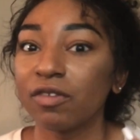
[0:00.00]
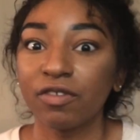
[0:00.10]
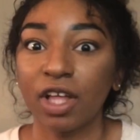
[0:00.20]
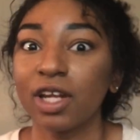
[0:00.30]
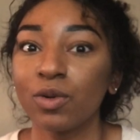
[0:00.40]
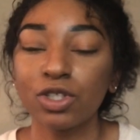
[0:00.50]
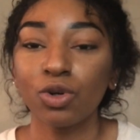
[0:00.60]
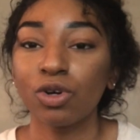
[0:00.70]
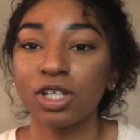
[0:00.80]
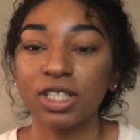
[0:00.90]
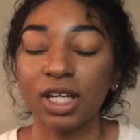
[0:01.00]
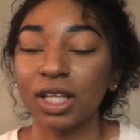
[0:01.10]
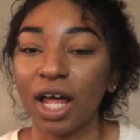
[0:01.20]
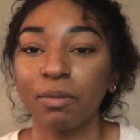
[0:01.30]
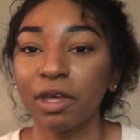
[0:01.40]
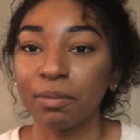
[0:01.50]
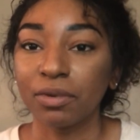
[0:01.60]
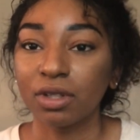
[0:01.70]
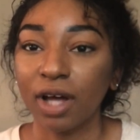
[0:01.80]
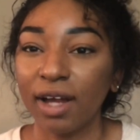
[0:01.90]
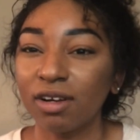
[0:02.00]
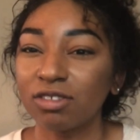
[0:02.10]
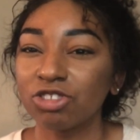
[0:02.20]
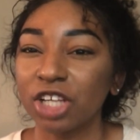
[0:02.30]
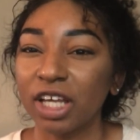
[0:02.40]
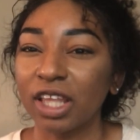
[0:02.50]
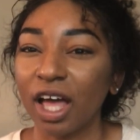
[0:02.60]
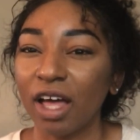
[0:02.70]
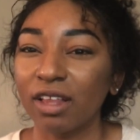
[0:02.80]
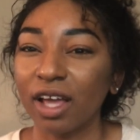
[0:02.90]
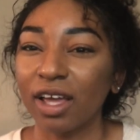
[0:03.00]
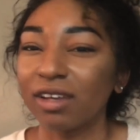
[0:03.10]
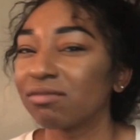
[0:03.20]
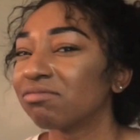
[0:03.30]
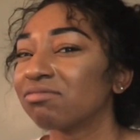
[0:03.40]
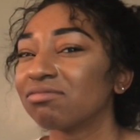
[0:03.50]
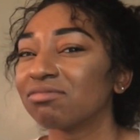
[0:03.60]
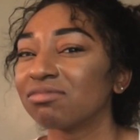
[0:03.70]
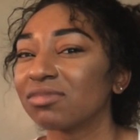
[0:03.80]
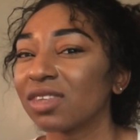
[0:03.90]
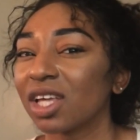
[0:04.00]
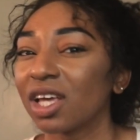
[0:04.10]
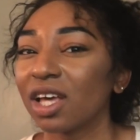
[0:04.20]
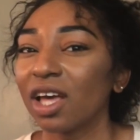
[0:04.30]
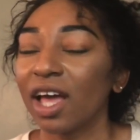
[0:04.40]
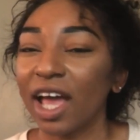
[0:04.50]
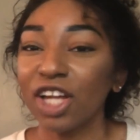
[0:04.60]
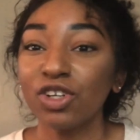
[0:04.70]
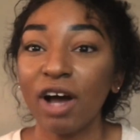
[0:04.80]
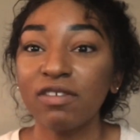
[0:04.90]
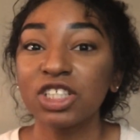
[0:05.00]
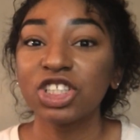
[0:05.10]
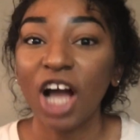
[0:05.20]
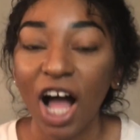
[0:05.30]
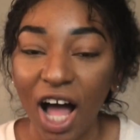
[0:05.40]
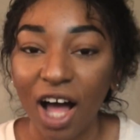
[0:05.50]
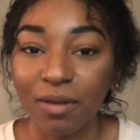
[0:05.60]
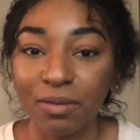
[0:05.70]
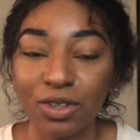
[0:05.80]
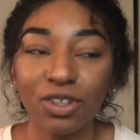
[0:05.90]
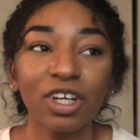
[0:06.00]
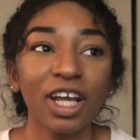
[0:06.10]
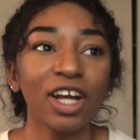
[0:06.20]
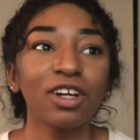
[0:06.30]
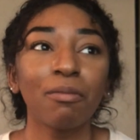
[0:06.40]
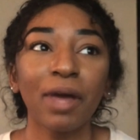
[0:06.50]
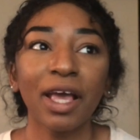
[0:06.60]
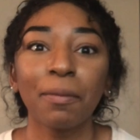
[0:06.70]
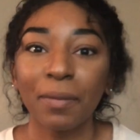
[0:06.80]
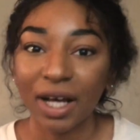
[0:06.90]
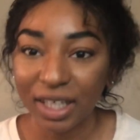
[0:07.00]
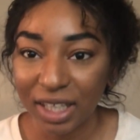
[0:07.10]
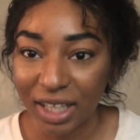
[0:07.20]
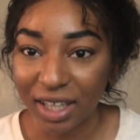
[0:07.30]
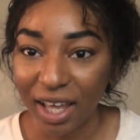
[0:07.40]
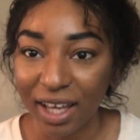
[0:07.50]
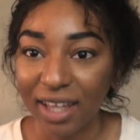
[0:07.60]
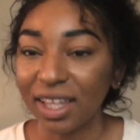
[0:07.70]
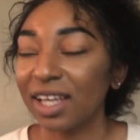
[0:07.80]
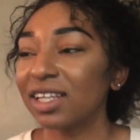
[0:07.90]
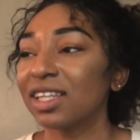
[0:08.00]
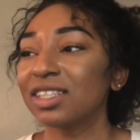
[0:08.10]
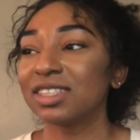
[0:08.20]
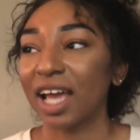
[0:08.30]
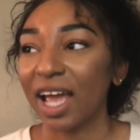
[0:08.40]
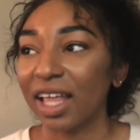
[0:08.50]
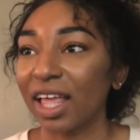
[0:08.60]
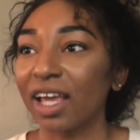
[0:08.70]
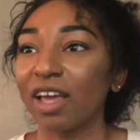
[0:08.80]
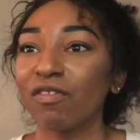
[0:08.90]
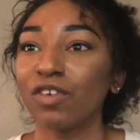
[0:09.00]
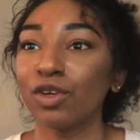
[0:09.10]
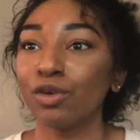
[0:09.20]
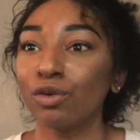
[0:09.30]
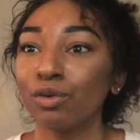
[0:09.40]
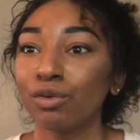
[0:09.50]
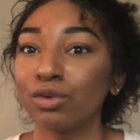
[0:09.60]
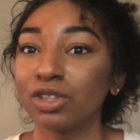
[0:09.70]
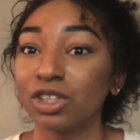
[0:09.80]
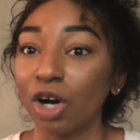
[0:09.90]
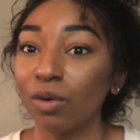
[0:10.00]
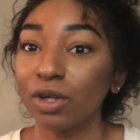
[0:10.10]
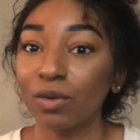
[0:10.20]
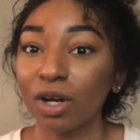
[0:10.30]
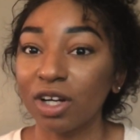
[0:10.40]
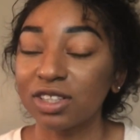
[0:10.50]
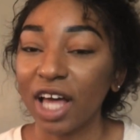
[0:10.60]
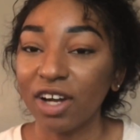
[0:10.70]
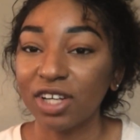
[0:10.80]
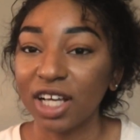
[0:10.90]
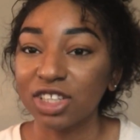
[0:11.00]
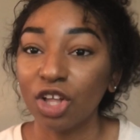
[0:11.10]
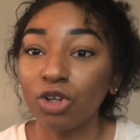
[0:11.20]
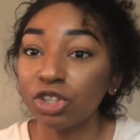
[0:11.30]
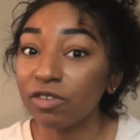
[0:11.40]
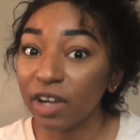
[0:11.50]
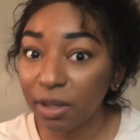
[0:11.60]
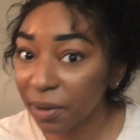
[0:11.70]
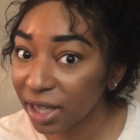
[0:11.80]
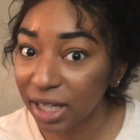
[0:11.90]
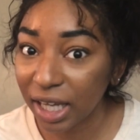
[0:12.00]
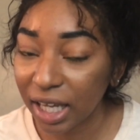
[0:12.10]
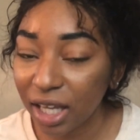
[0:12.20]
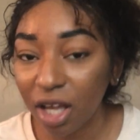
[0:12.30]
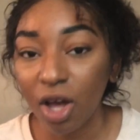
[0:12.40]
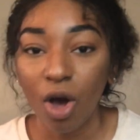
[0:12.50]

flooded with tourists and a lot of people? I don't understand that. Like, and you have a job. You're here to make money. Like, at the end of the day, like, if you don't want to work on Saturdays, close your availability